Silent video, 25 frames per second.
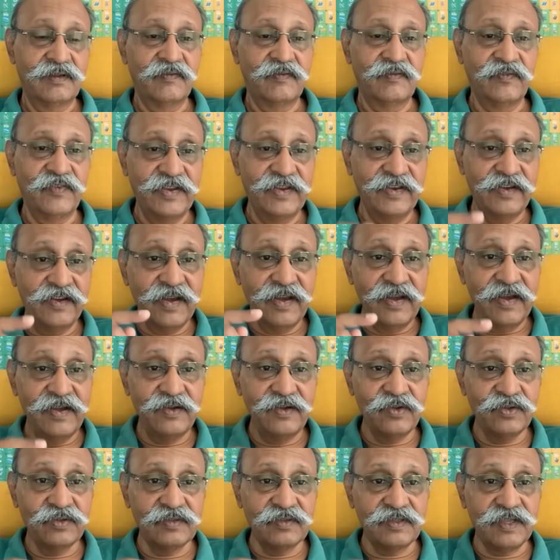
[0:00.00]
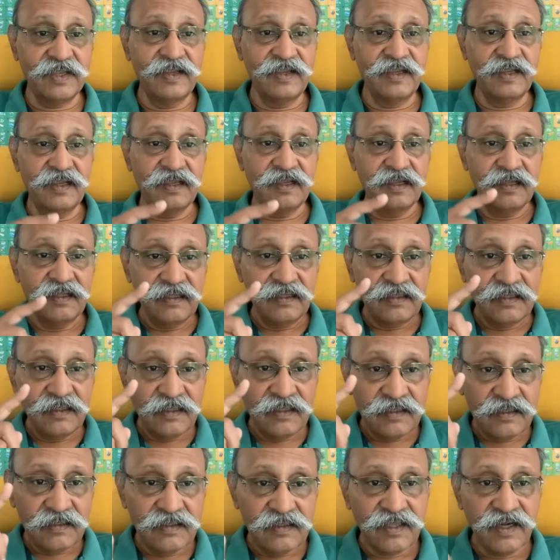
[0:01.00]
We need to think
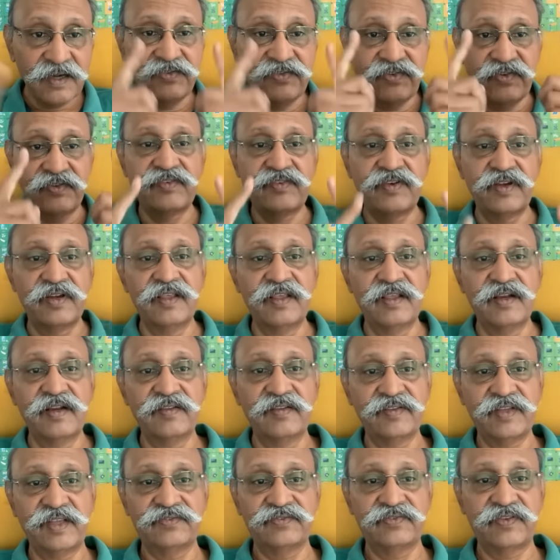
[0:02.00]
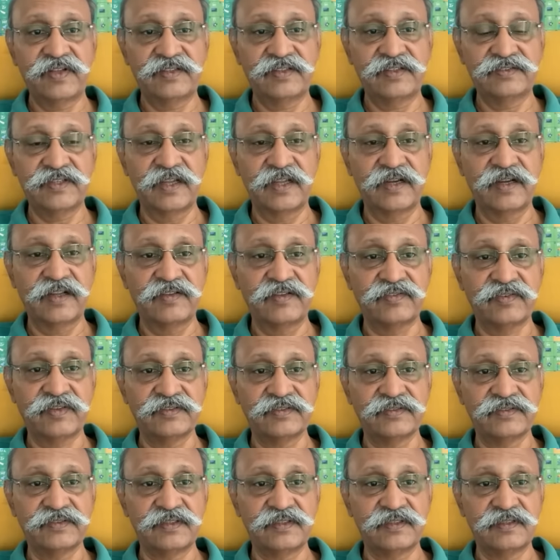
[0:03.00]
360 degrees as far as China is
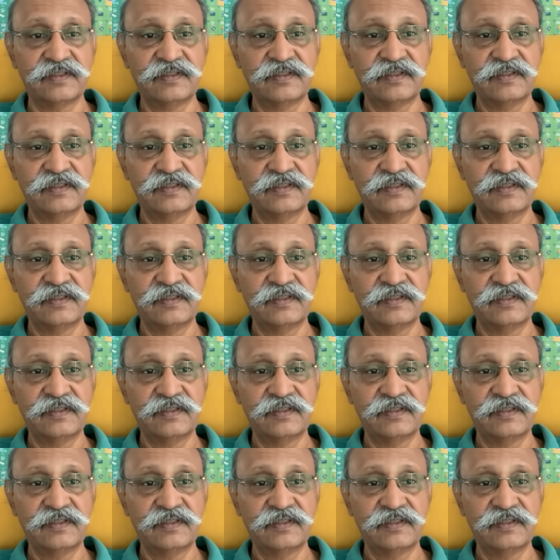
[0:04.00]
concerned.